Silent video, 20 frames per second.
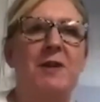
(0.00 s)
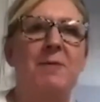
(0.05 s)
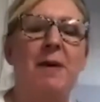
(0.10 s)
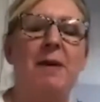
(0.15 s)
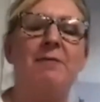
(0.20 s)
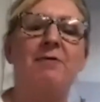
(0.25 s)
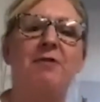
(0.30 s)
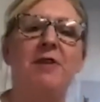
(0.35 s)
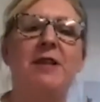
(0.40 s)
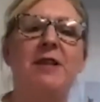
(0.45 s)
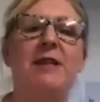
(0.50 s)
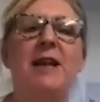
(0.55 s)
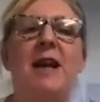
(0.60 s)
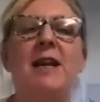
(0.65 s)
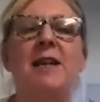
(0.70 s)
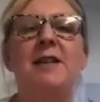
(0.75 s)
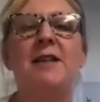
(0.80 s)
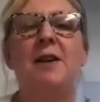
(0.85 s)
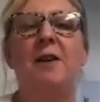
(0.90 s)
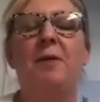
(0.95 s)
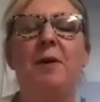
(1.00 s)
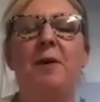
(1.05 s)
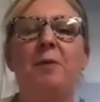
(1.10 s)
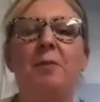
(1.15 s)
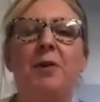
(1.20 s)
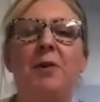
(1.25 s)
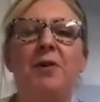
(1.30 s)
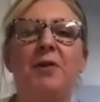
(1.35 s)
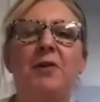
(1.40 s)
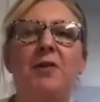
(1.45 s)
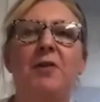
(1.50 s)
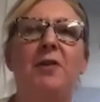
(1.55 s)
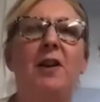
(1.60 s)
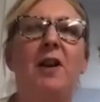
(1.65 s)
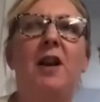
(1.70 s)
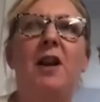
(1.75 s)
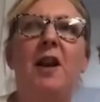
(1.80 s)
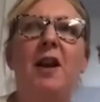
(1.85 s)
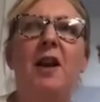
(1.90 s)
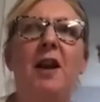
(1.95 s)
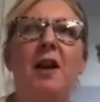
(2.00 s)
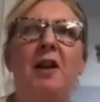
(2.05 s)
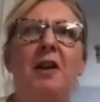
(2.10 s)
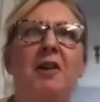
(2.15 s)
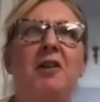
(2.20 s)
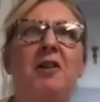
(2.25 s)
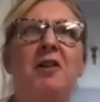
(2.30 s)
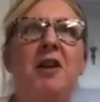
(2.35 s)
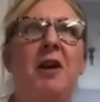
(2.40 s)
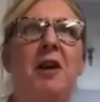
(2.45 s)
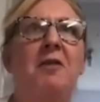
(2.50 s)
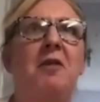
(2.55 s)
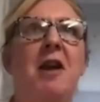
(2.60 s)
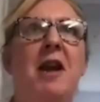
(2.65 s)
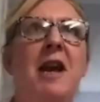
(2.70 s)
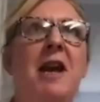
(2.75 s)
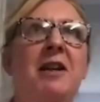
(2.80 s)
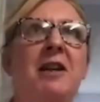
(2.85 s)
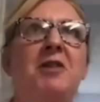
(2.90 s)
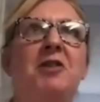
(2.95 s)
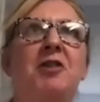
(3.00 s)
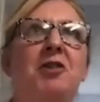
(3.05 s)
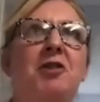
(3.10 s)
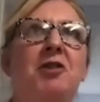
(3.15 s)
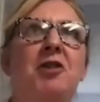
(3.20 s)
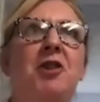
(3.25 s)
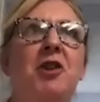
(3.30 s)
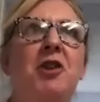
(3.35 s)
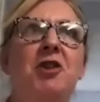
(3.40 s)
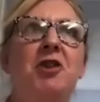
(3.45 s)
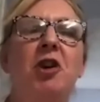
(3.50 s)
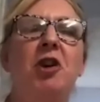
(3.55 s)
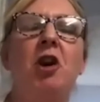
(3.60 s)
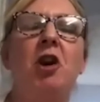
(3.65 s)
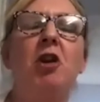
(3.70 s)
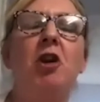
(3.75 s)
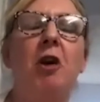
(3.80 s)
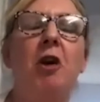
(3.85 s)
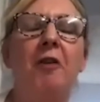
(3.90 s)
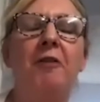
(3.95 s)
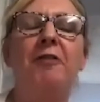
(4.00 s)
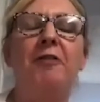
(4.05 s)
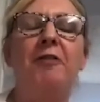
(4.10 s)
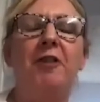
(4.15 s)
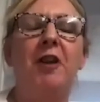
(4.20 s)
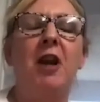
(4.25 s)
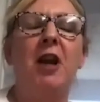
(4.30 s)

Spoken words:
them every day. So it was, you know, it took a lot of